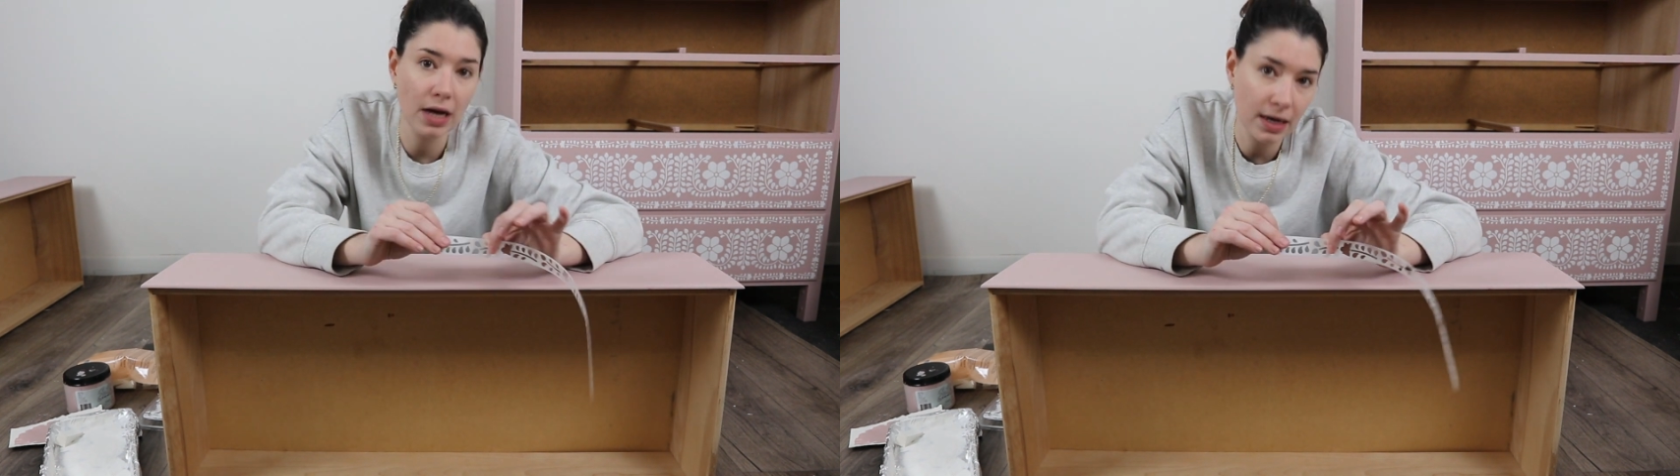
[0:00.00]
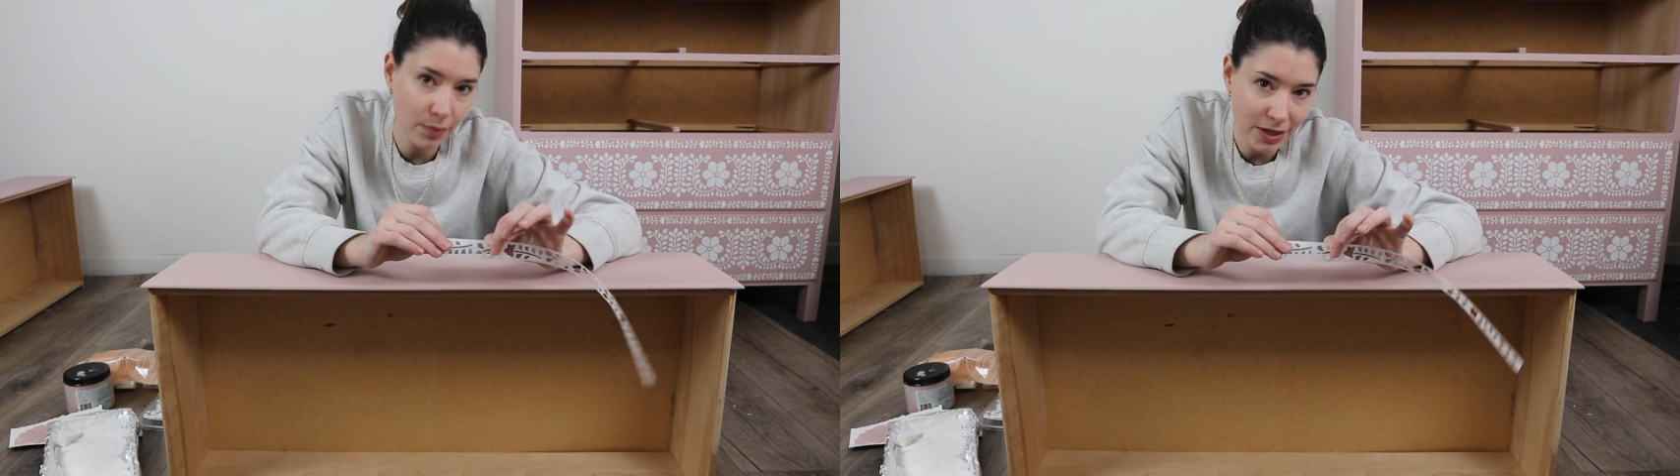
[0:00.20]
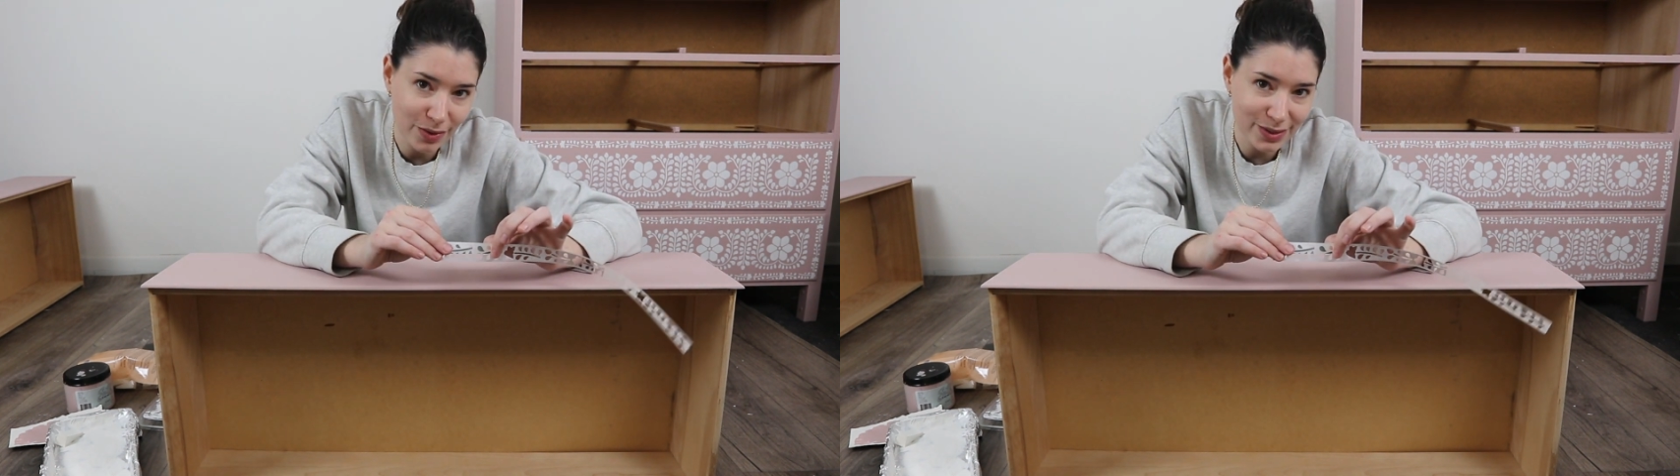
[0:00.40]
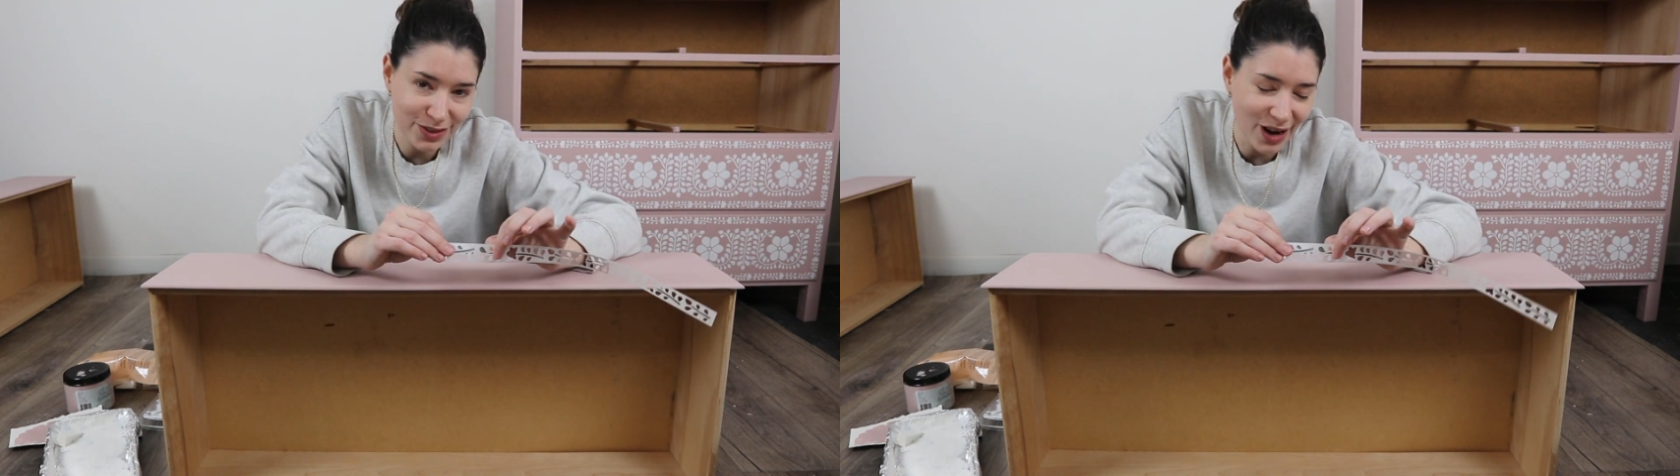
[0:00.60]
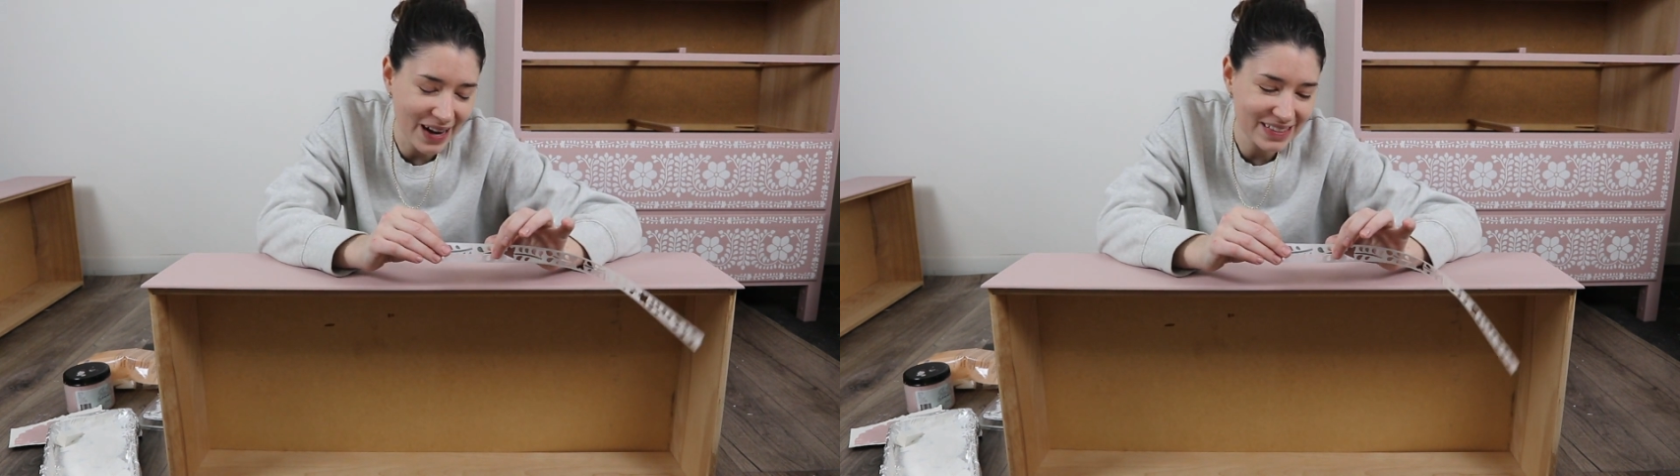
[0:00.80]
anyone who is
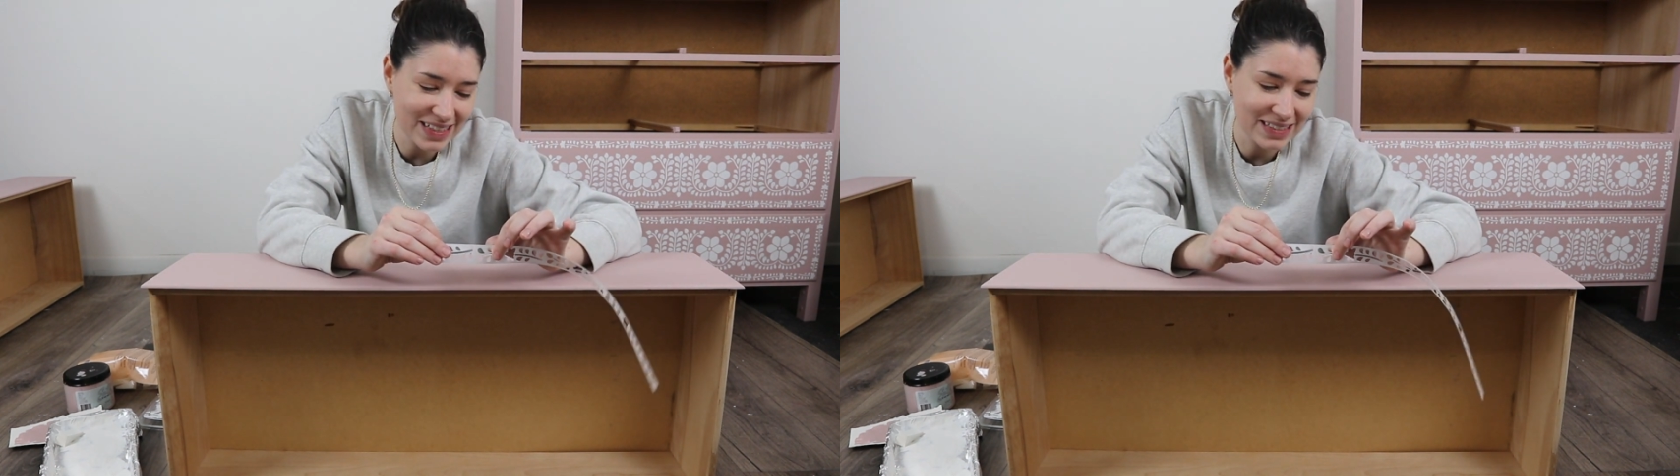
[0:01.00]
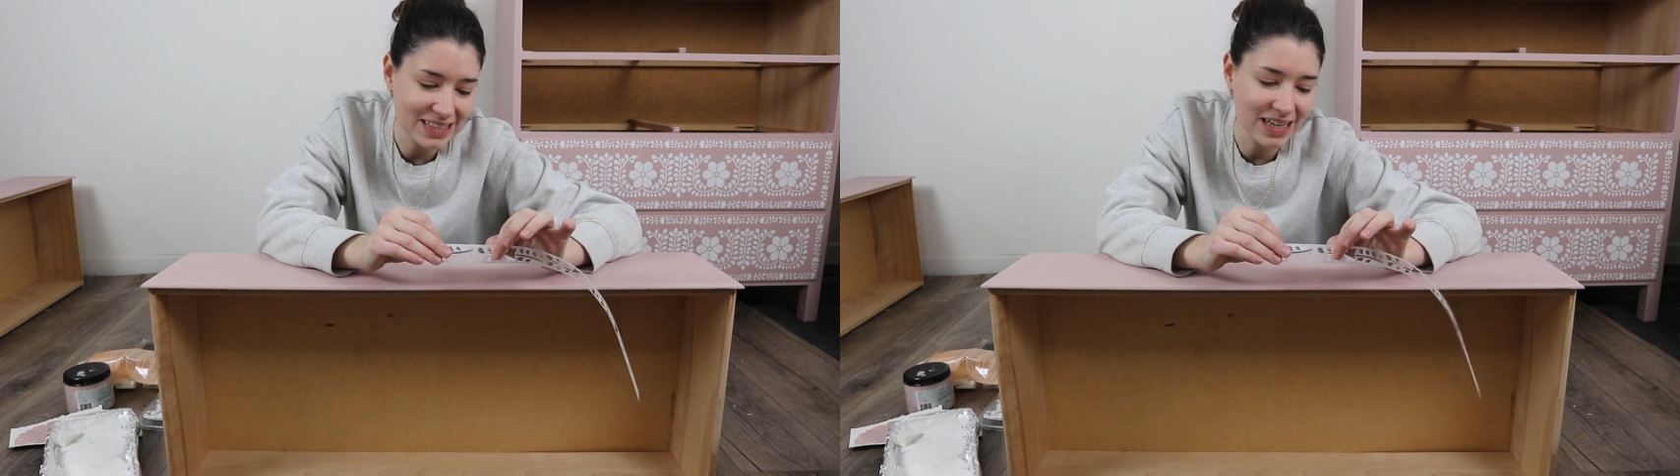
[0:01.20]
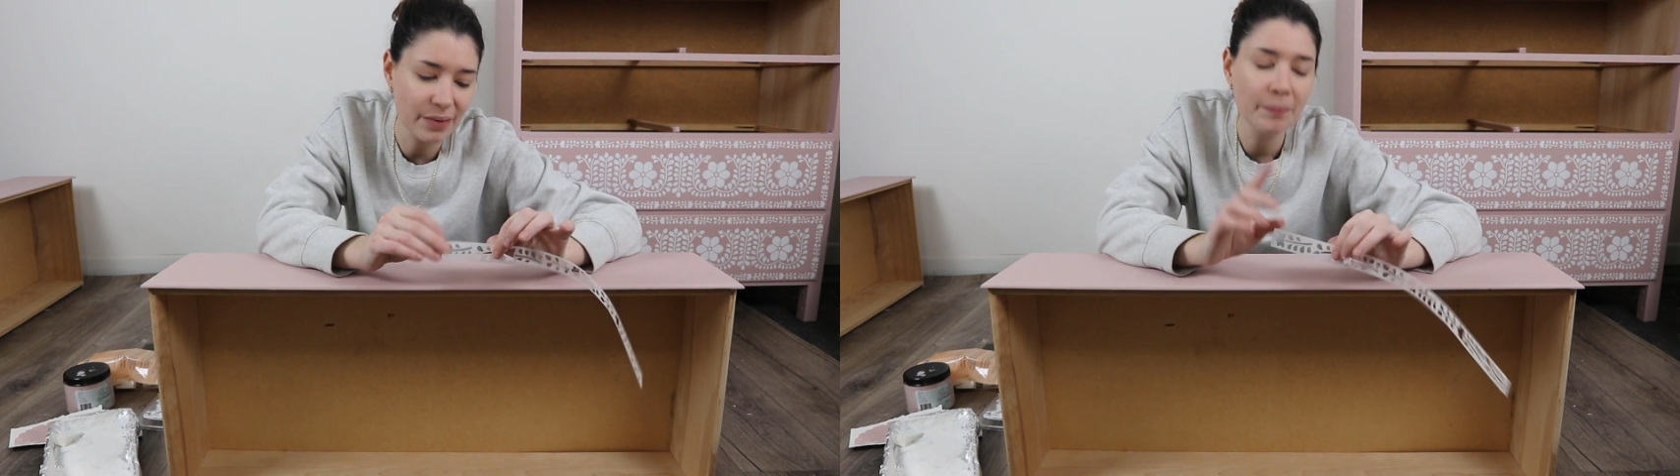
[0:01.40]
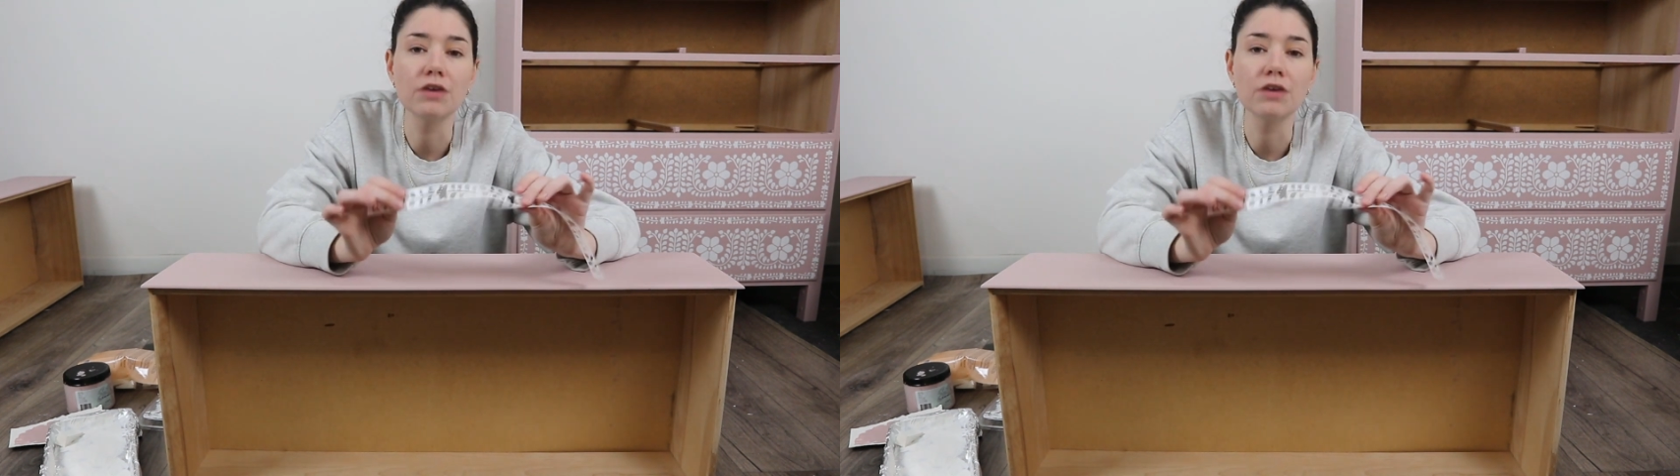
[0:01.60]
trying stenciling,